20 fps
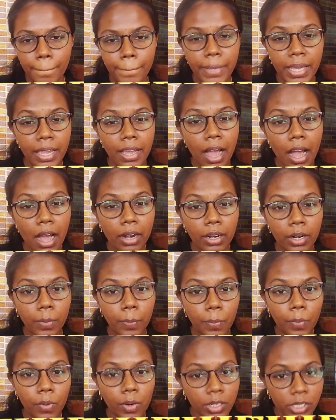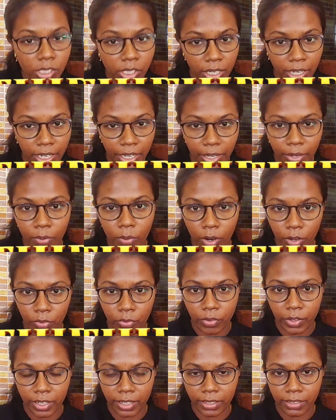Be unapologetically
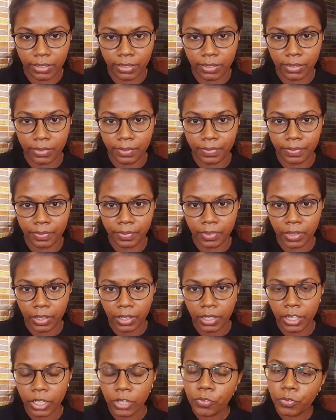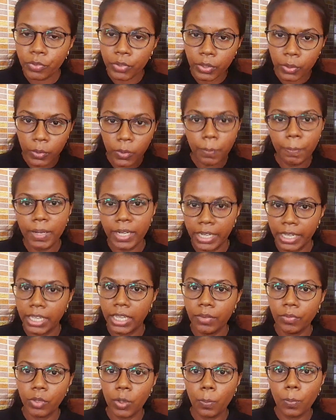confident. If you
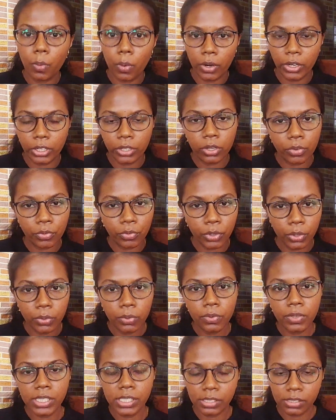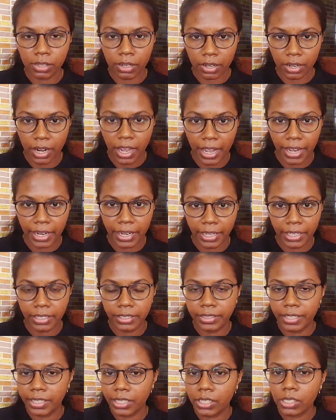believe your point of view is right,
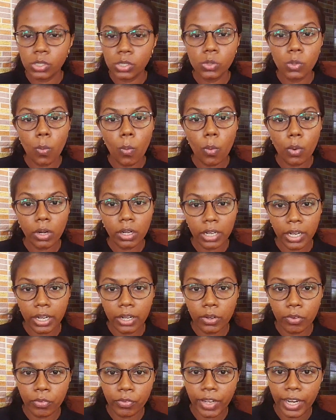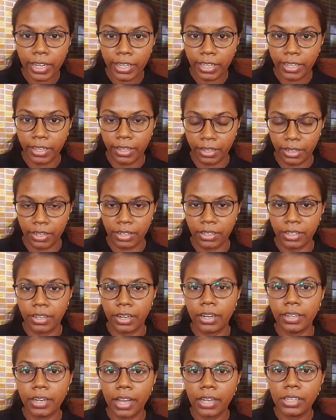there is no need of getting
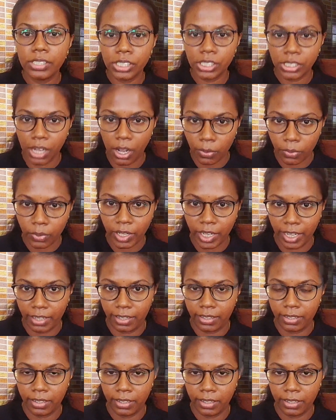triggered and shouting.